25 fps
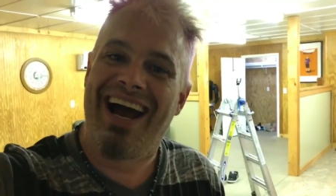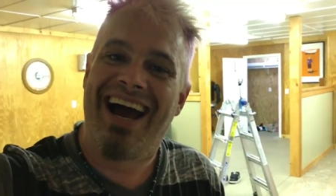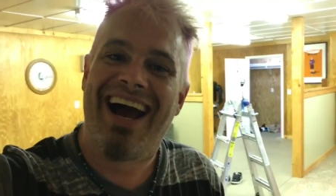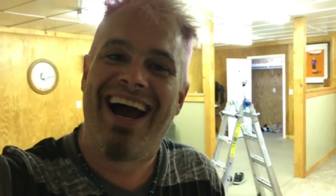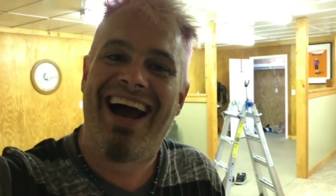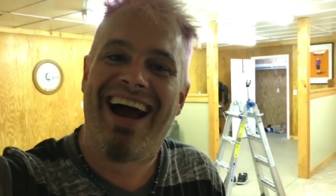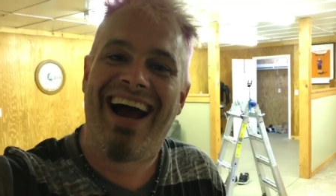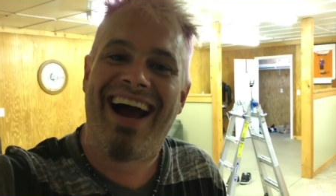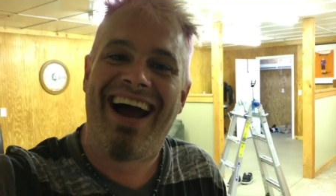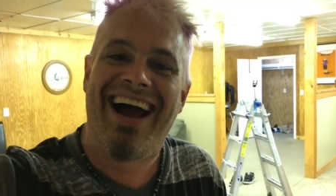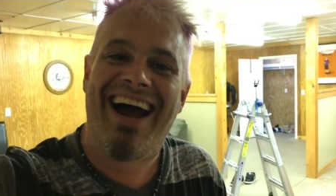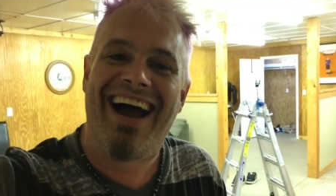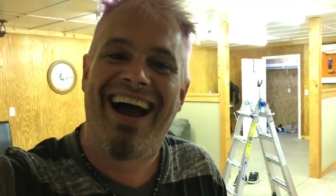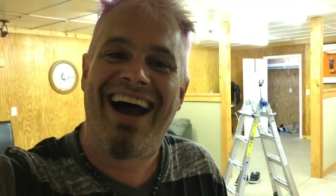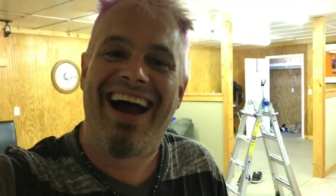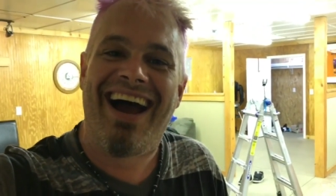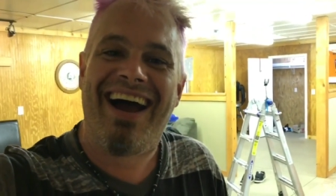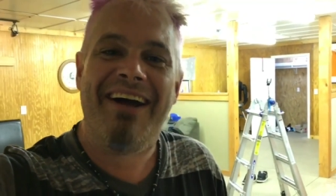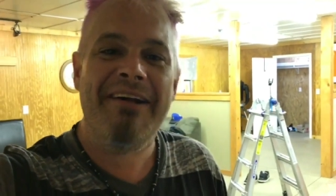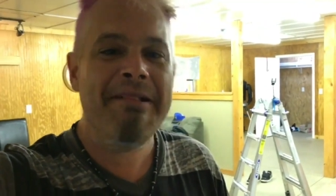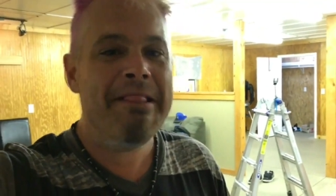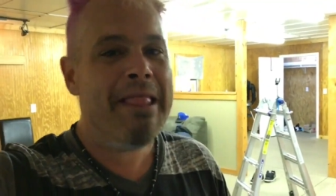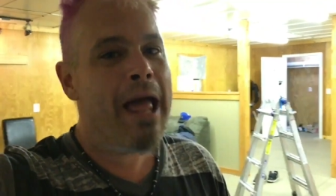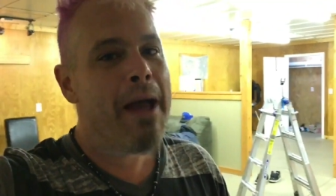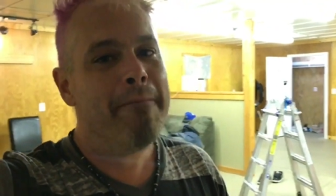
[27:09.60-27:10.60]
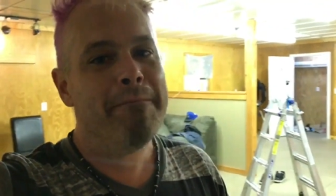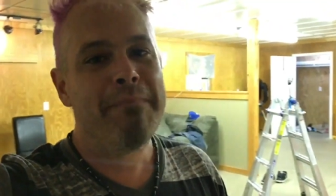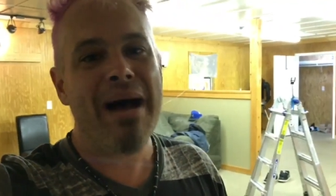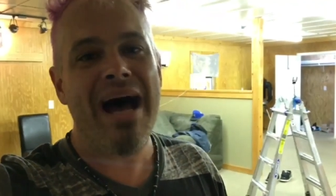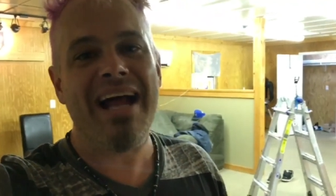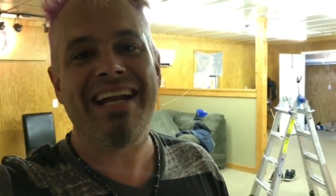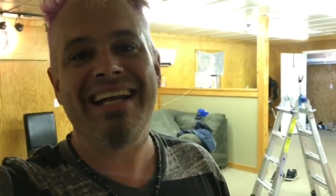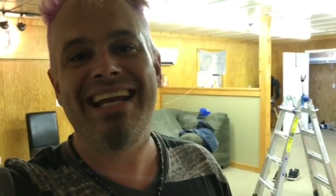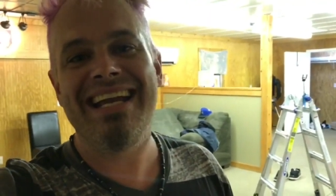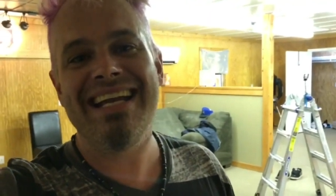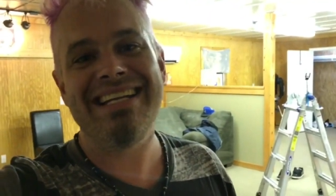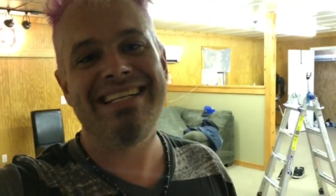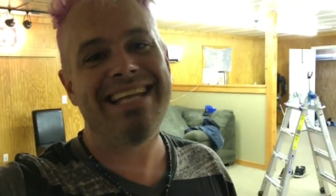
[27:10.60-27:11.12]

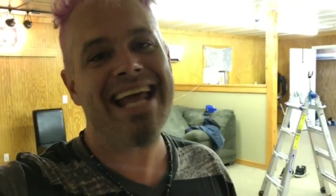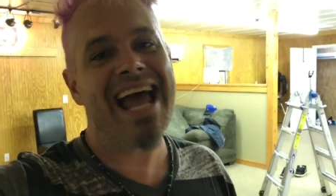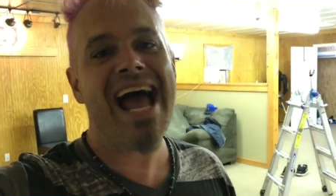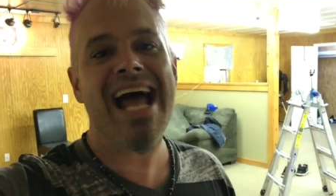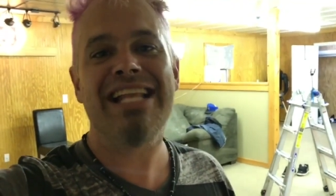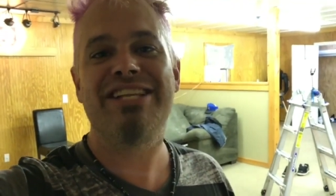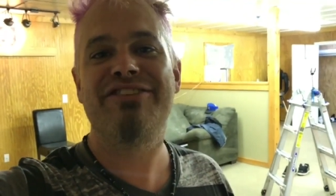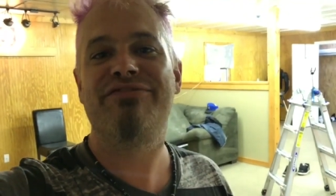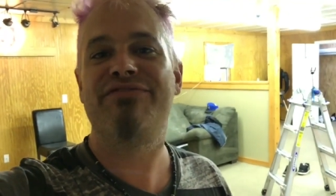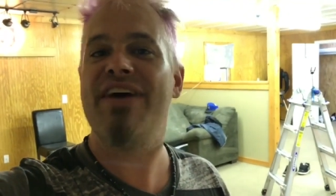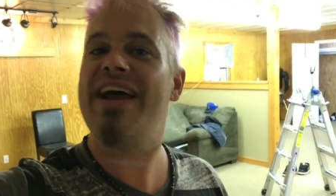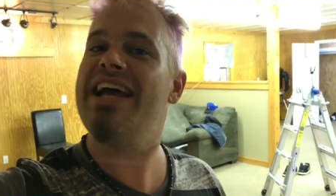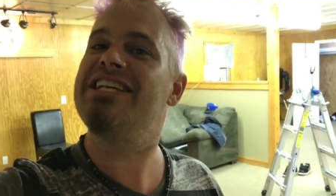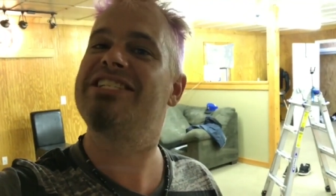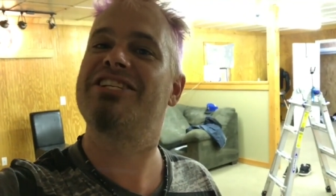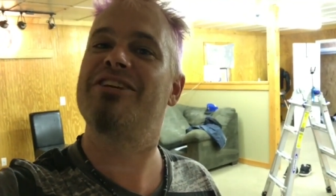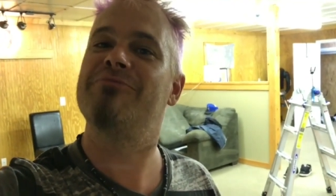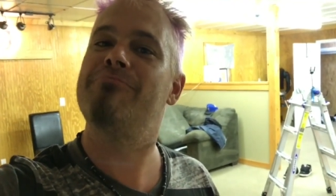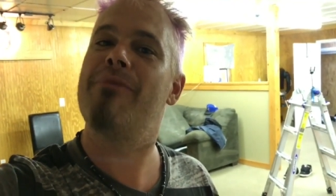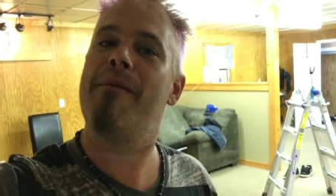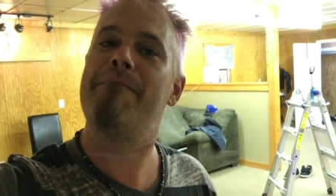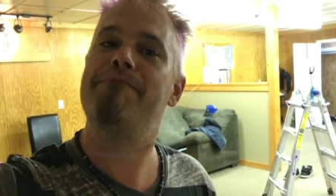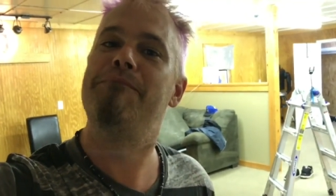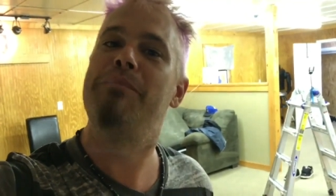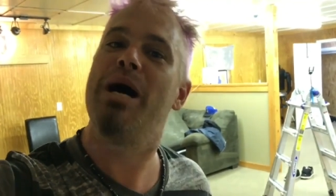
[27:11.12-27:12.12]
about to get dad's face in my